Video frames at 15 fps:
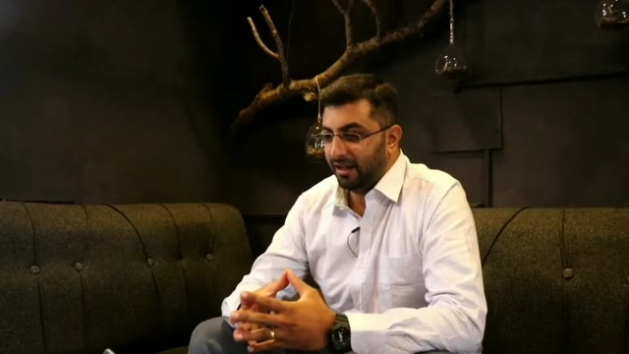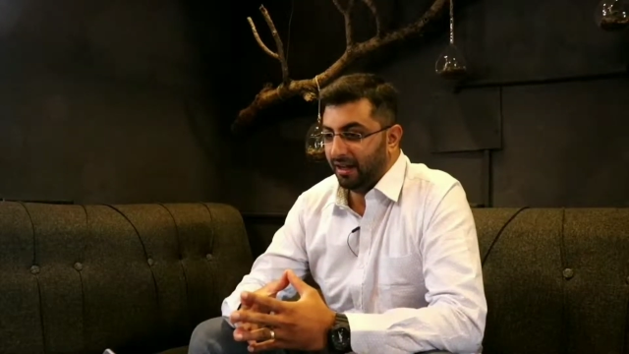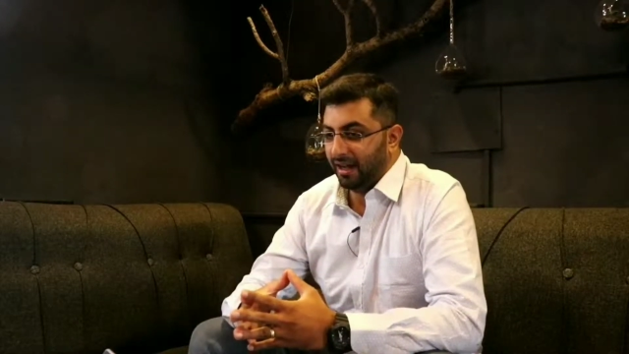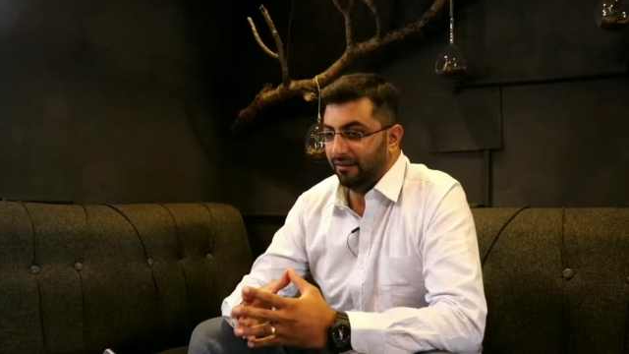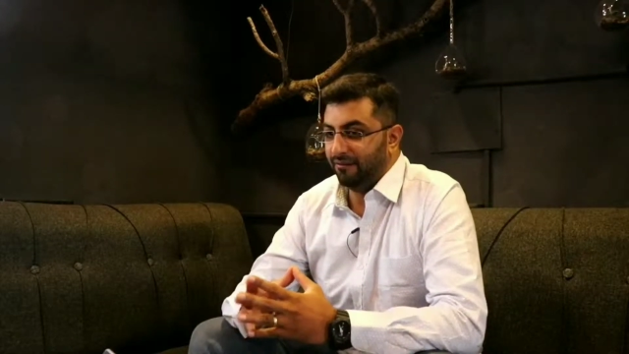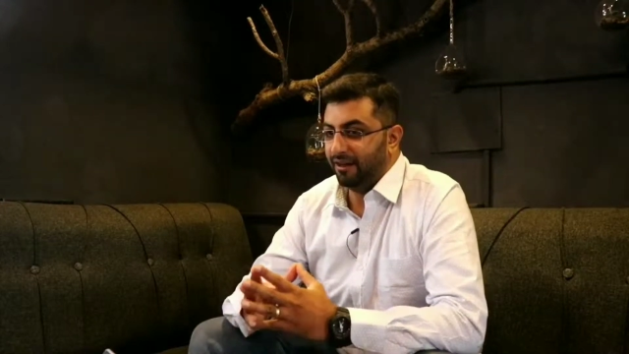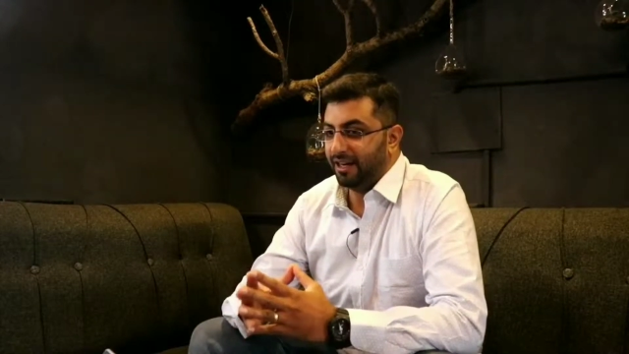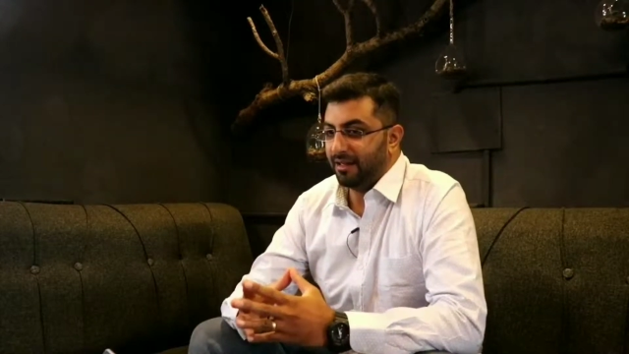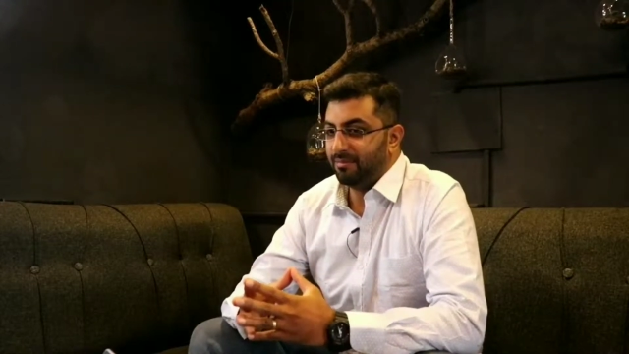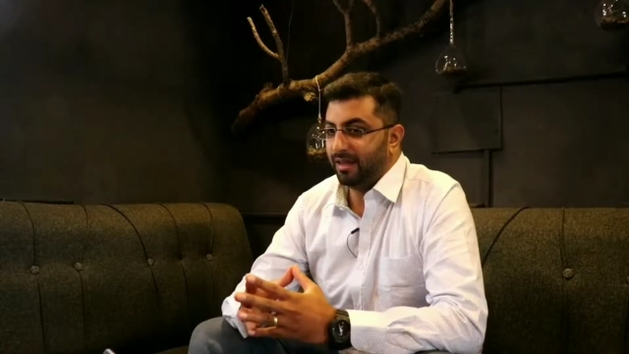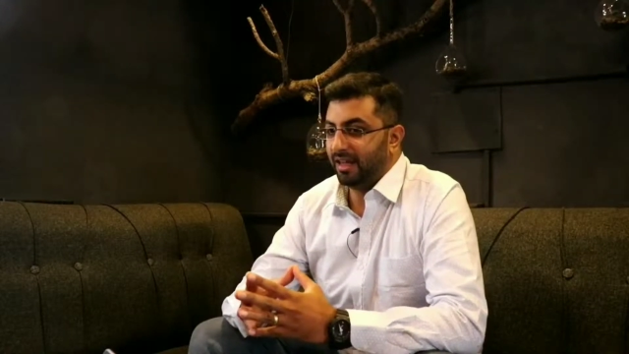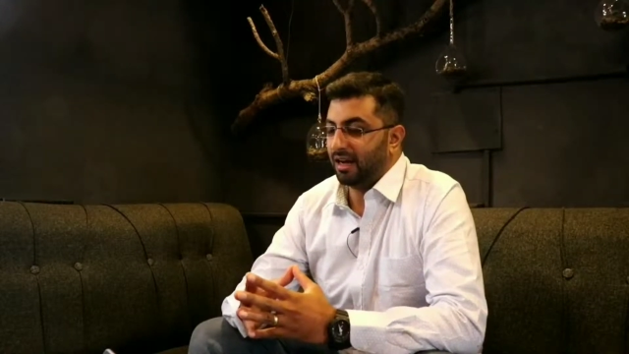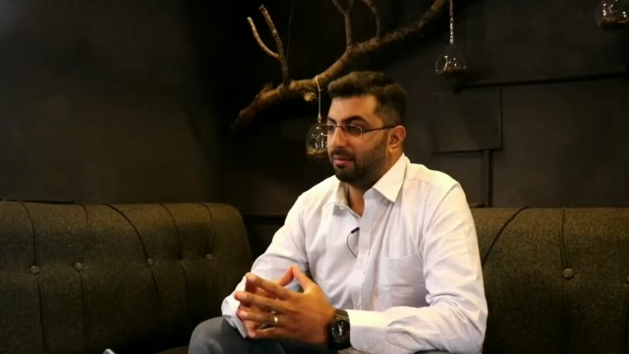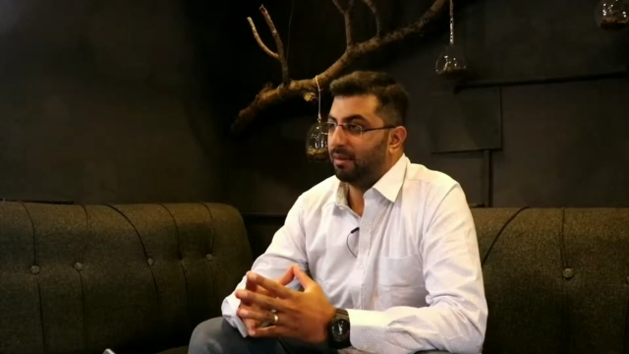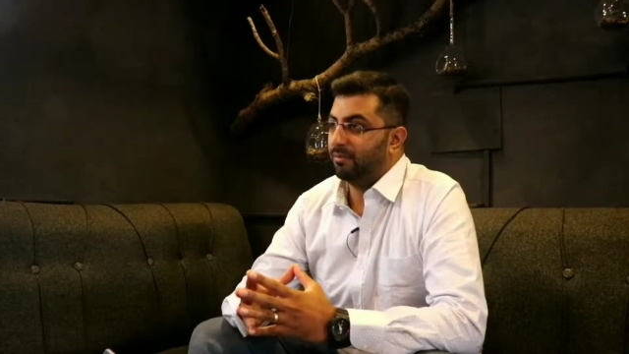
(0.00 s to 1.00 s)
Every time they
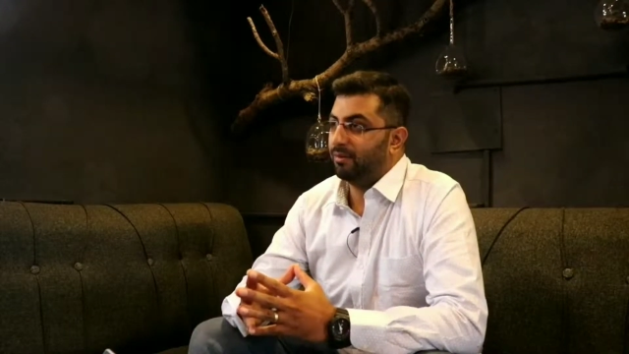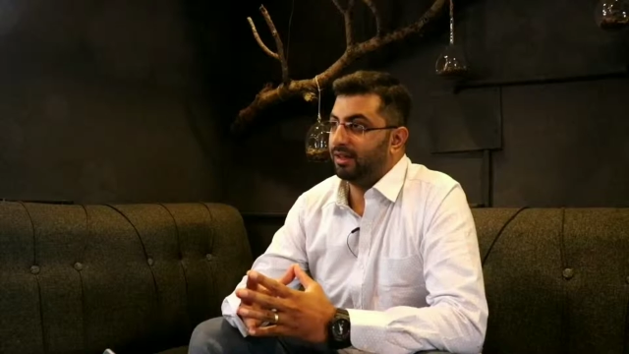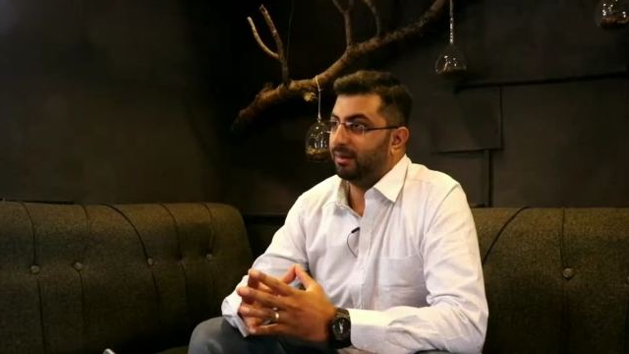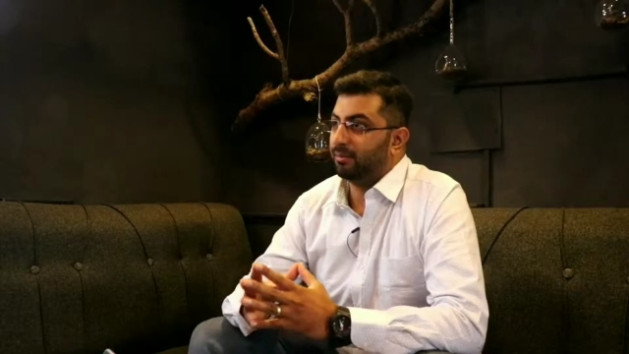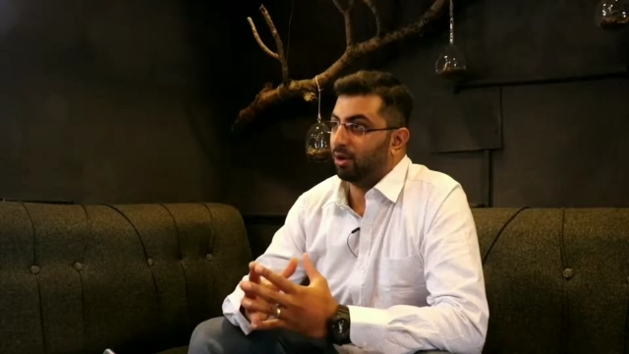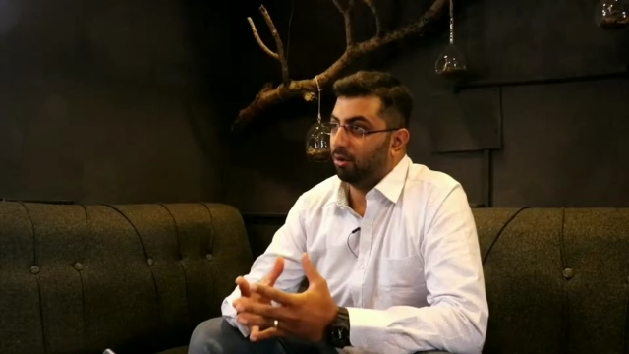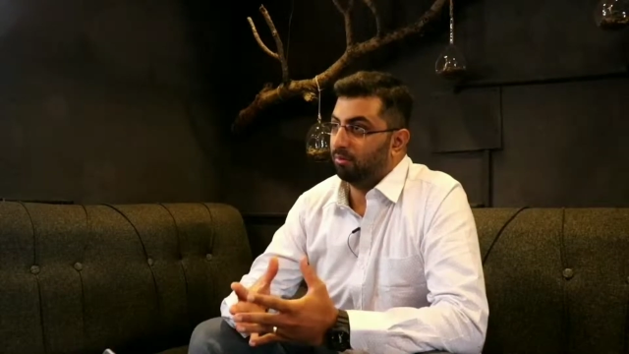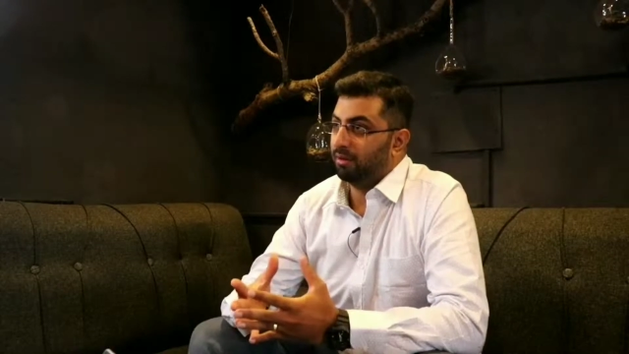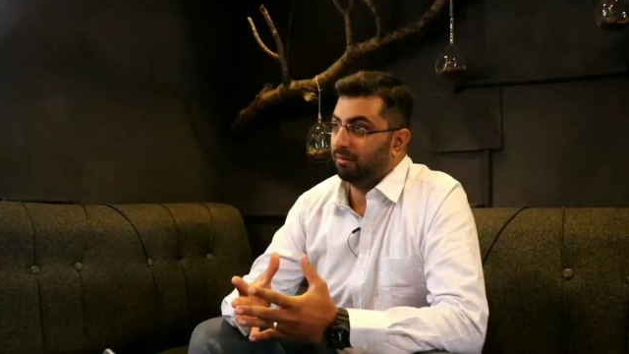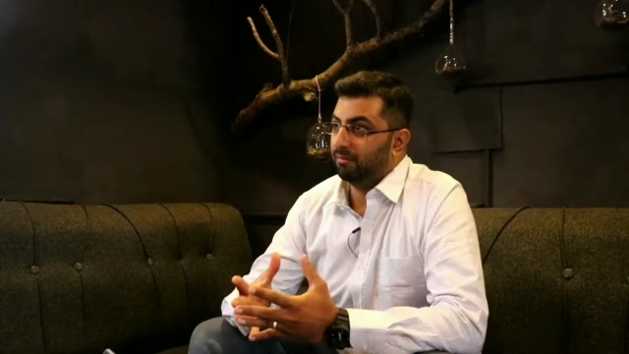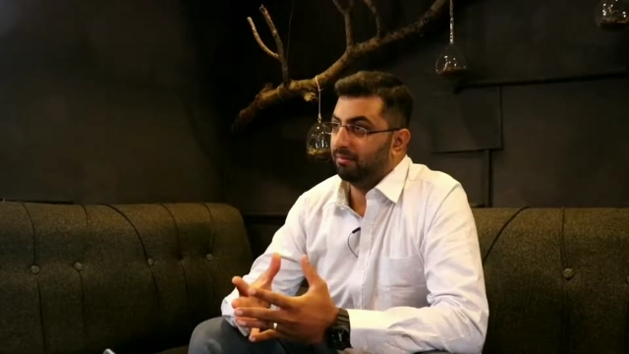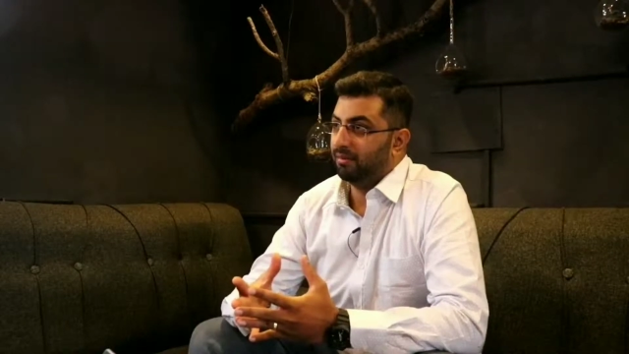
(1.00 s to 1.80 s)
come up with a problem